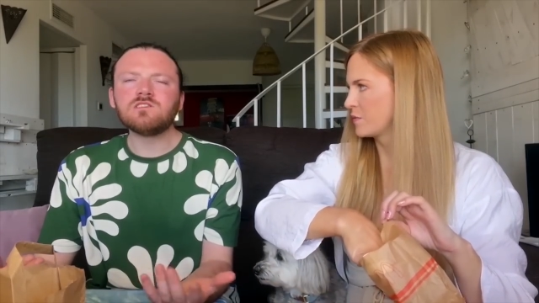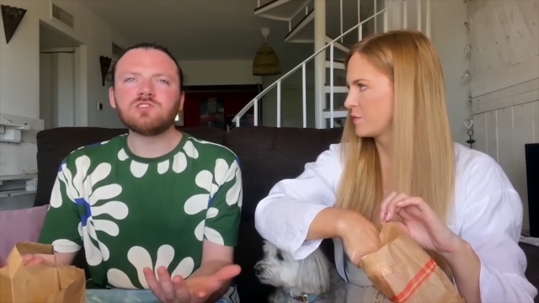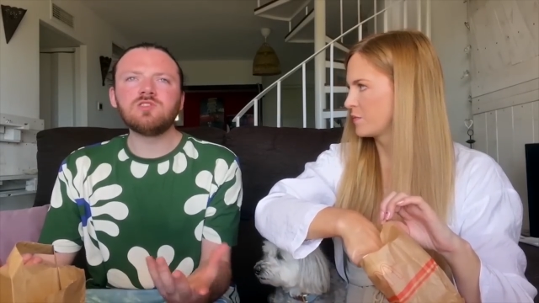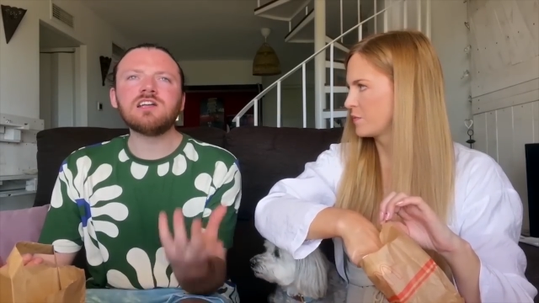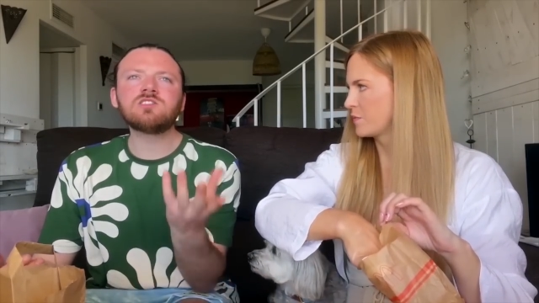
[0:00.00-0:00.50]
Speaker 1: So
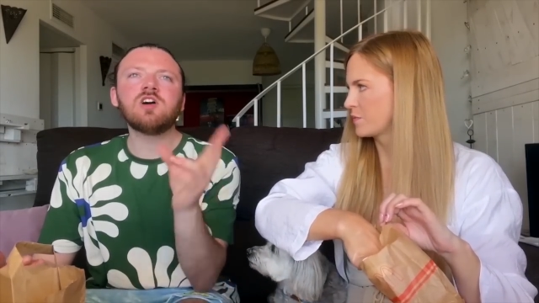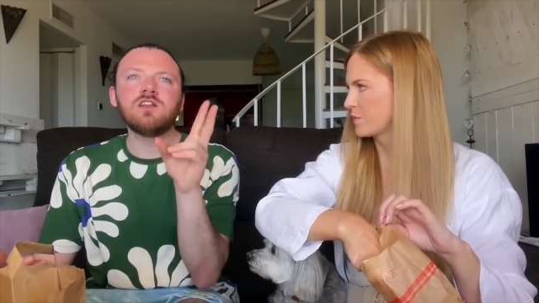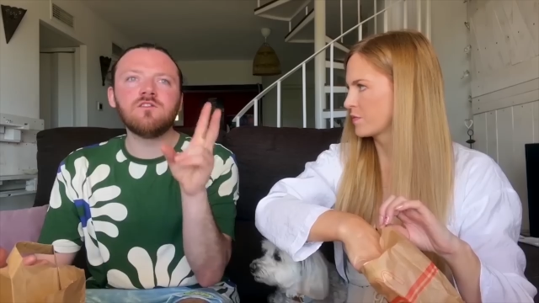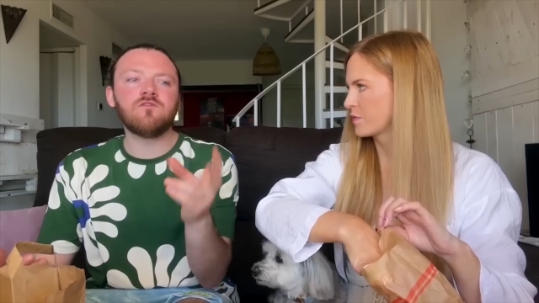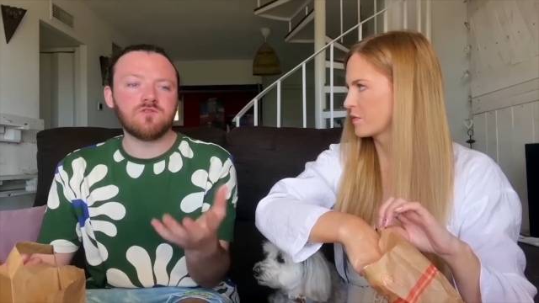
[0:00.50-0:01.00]
that's kind
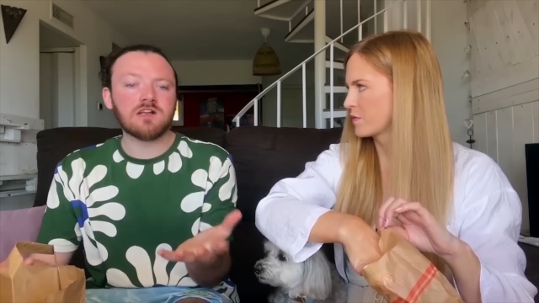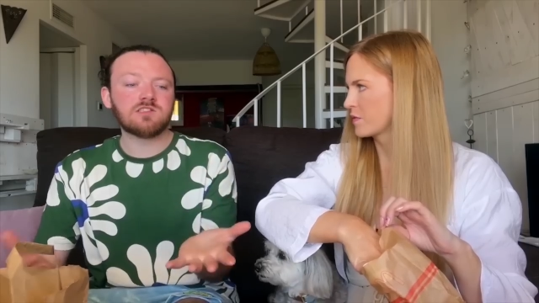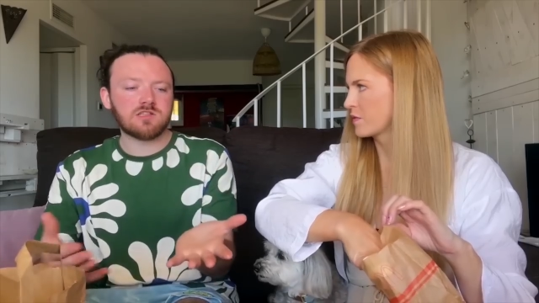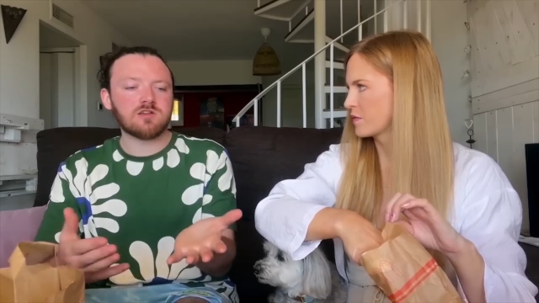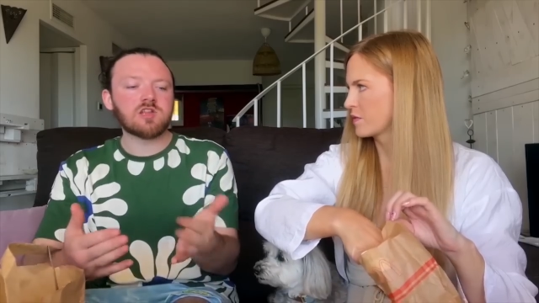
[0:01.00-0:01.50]
of
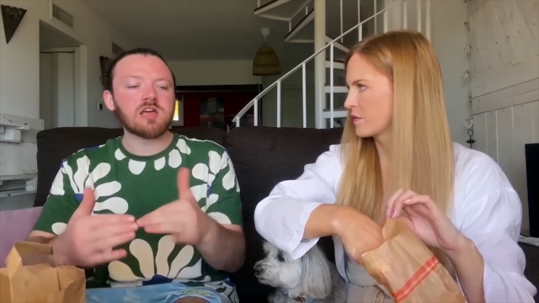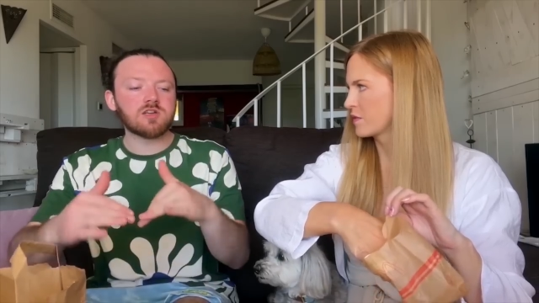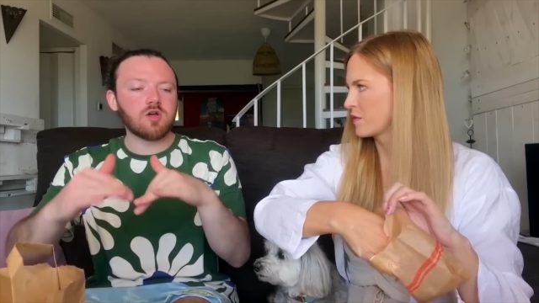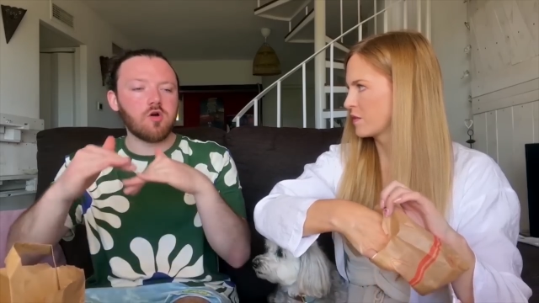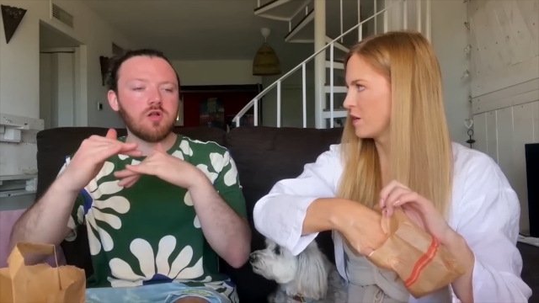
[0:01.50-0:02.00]
they're taking
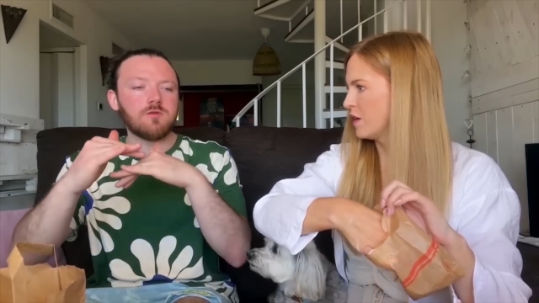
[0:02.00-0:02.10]
the whole